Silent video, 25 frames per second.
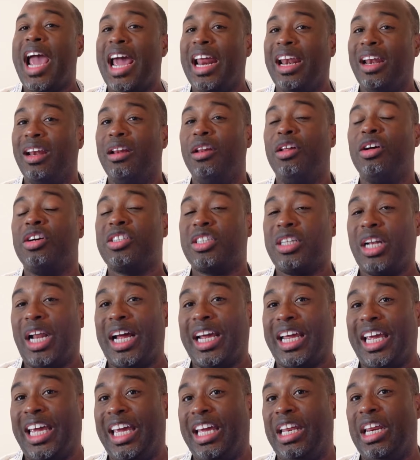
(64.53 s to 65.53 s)
and looks
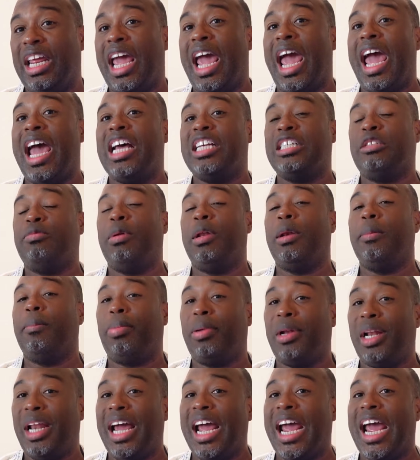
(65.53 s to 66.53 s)
like it has been
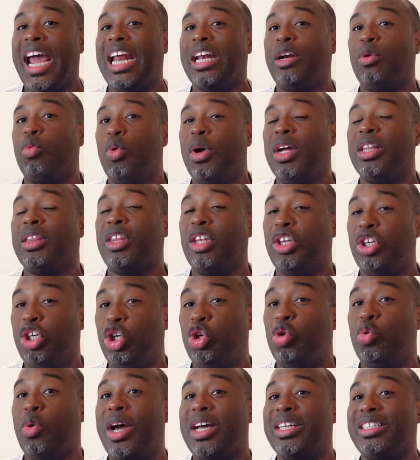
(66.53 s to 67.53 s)
planned with the
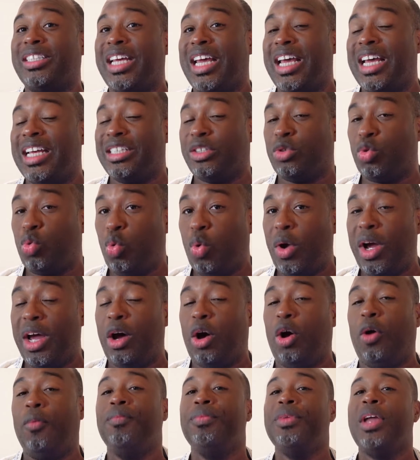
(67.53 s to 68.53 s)
U S as
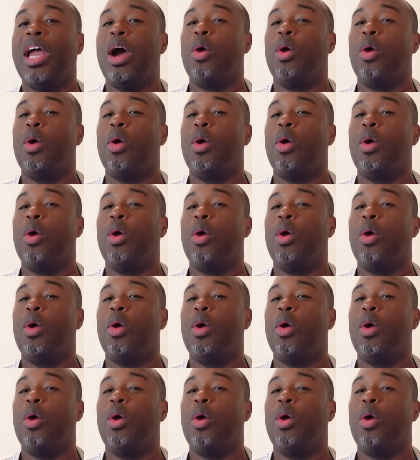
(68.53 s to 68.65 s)
well.